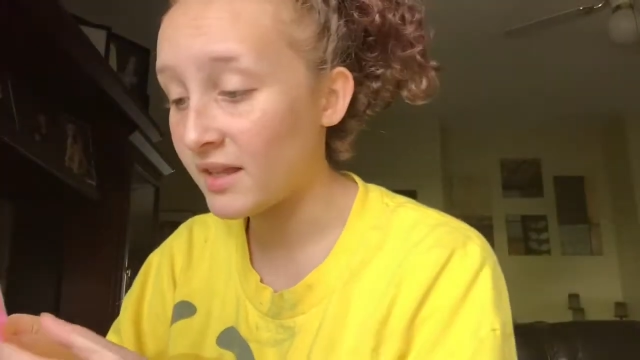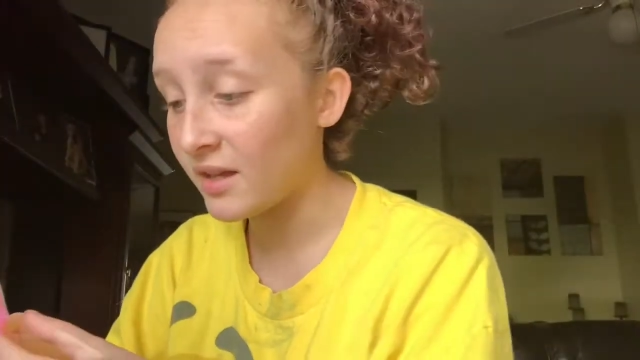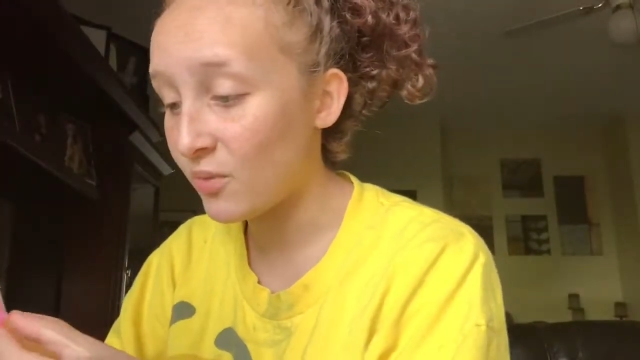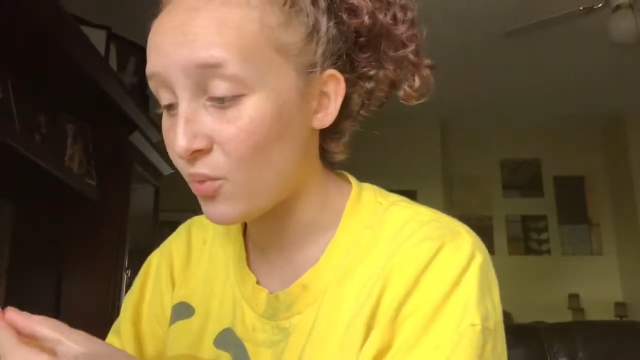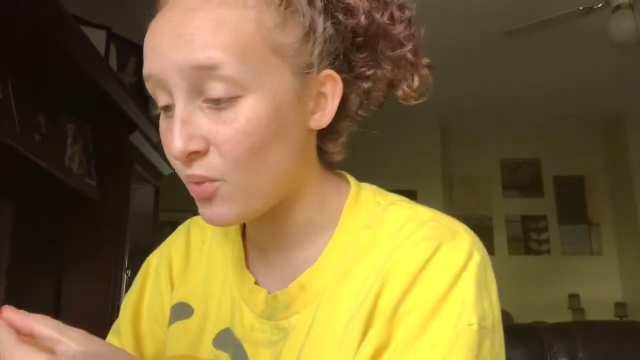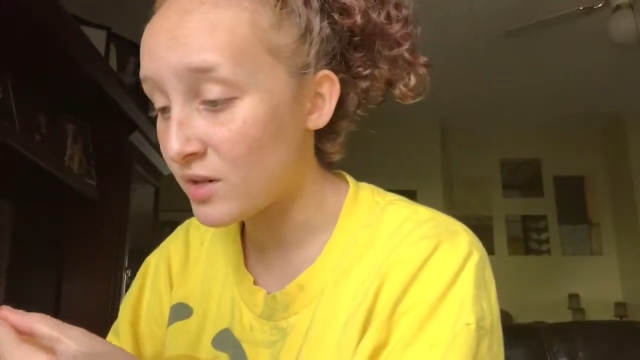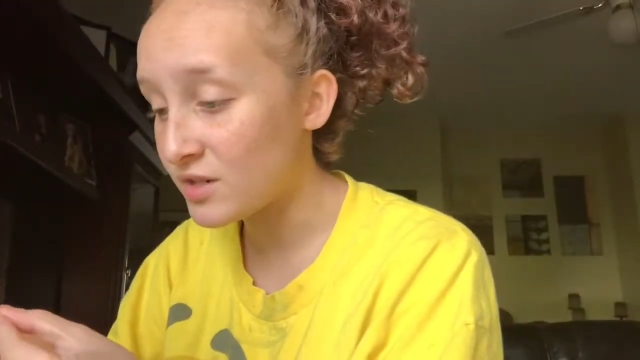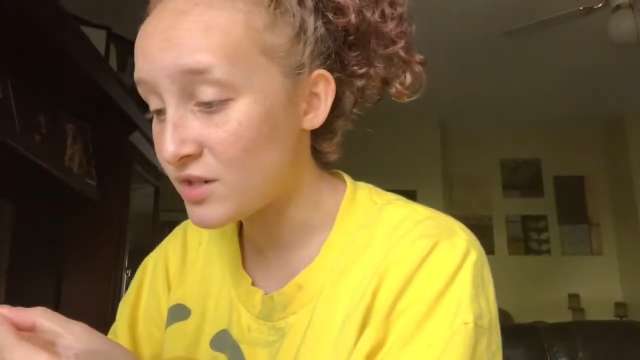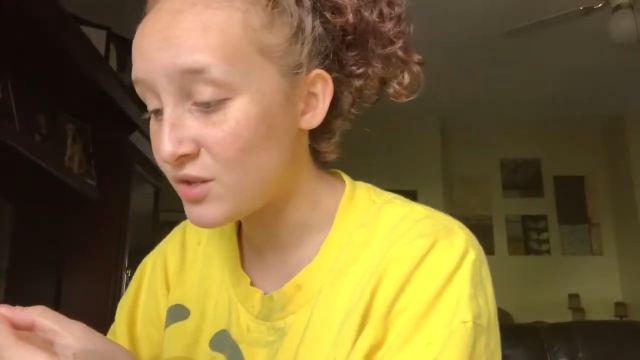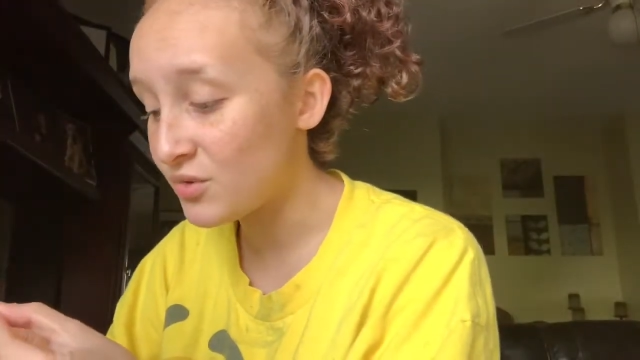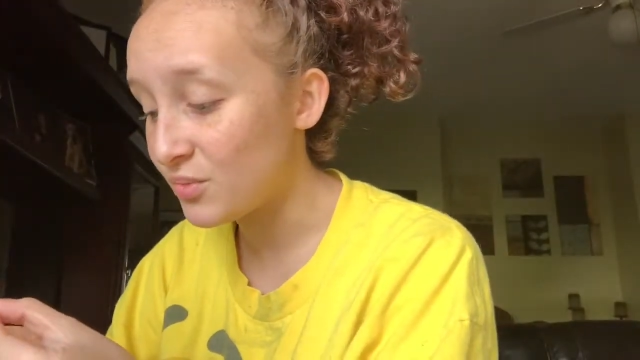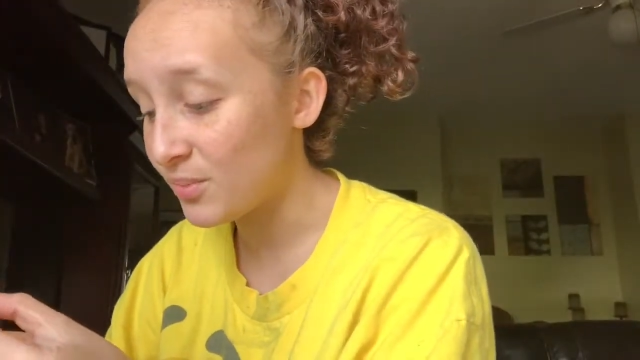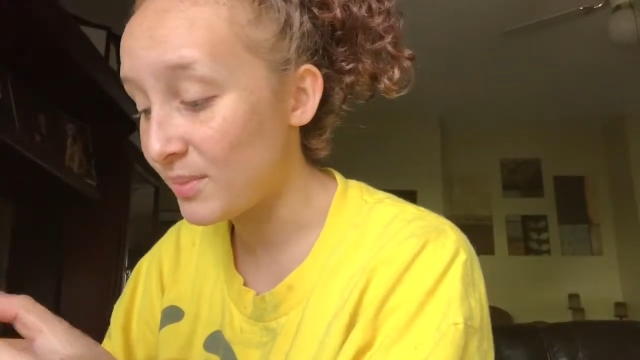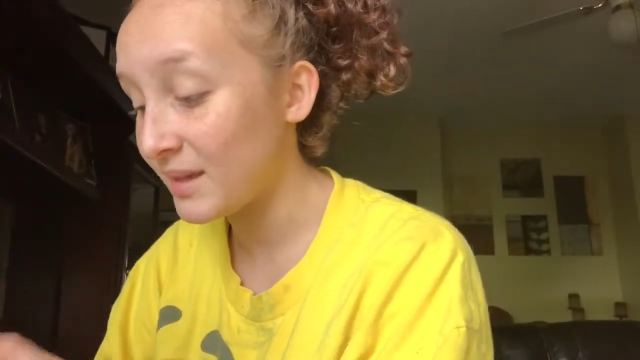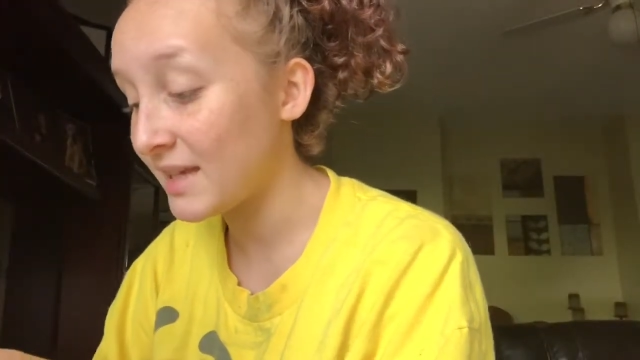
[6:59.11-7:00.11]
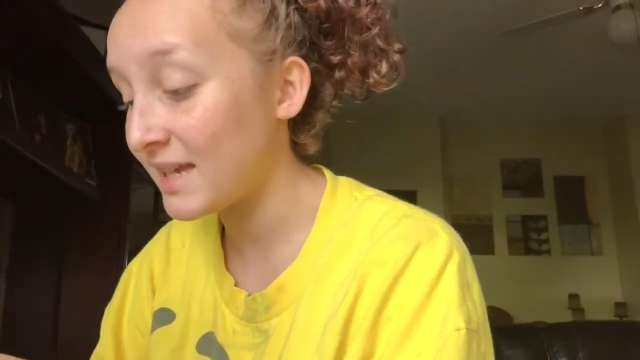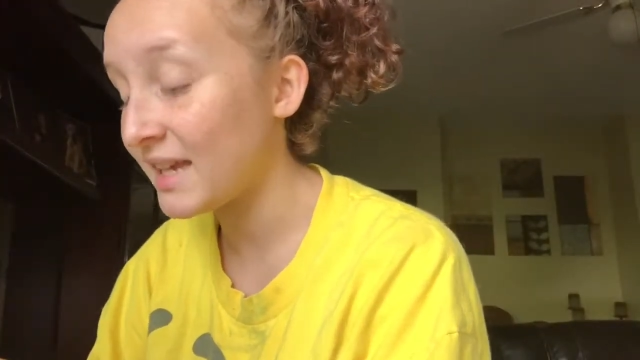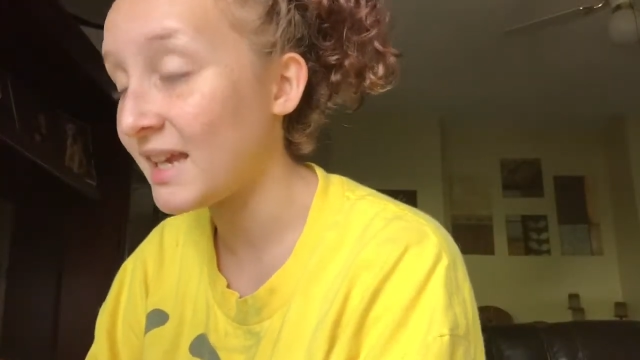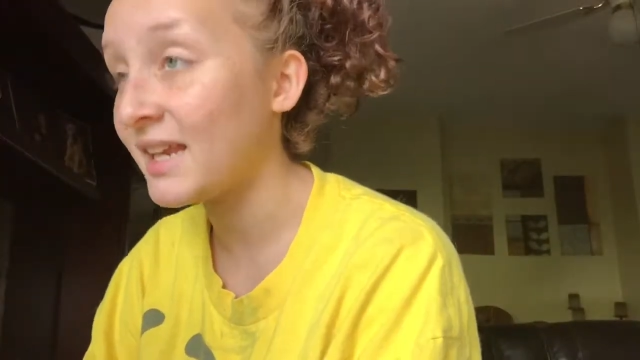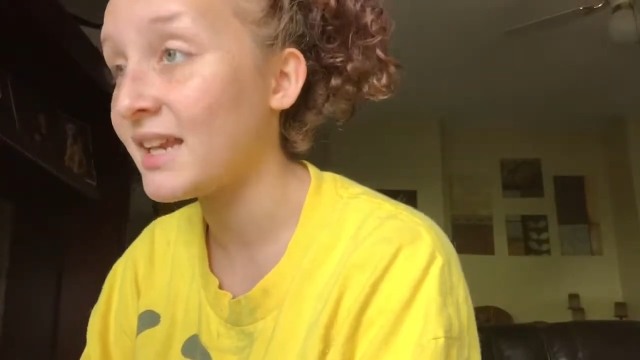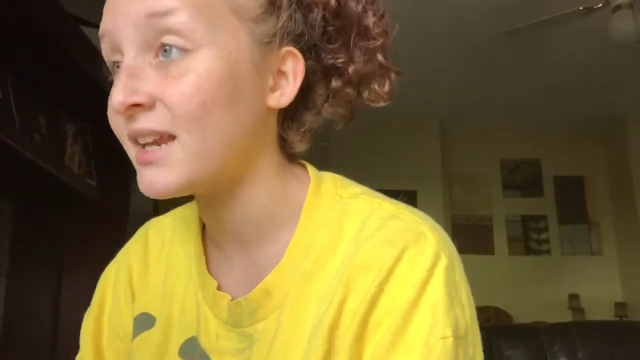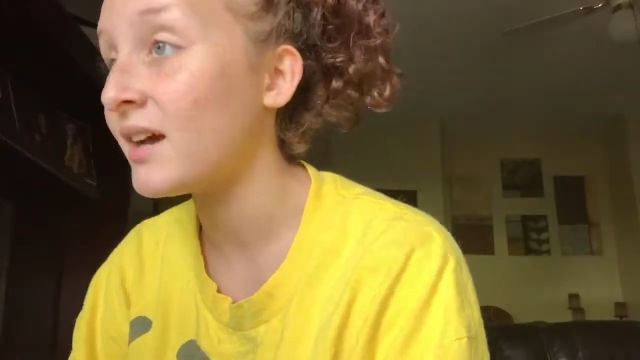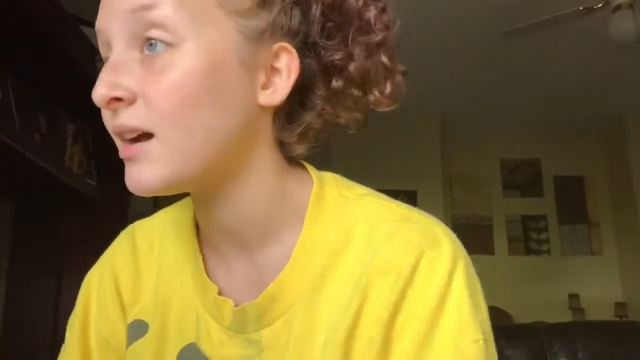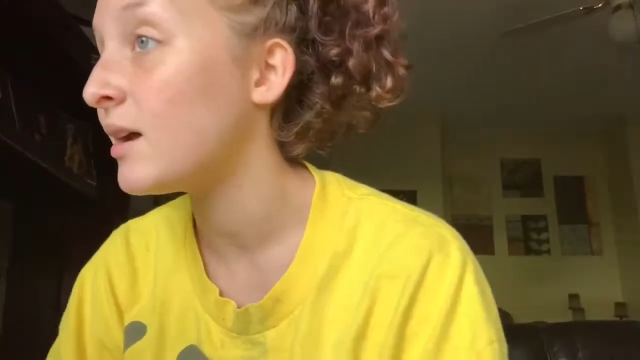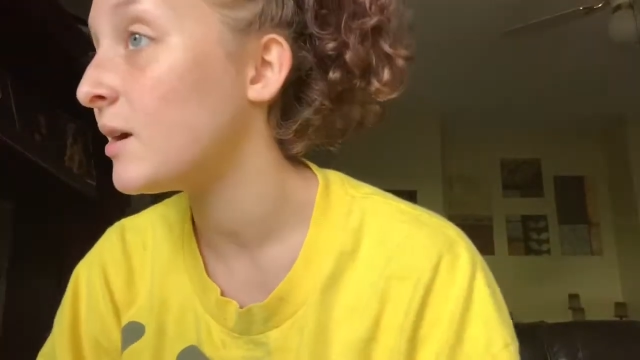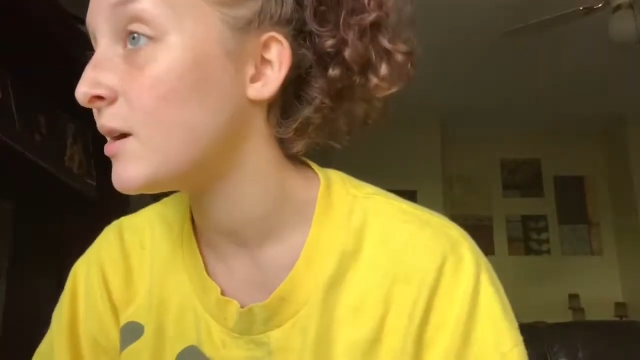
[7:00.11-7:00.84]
Like, what do you mean?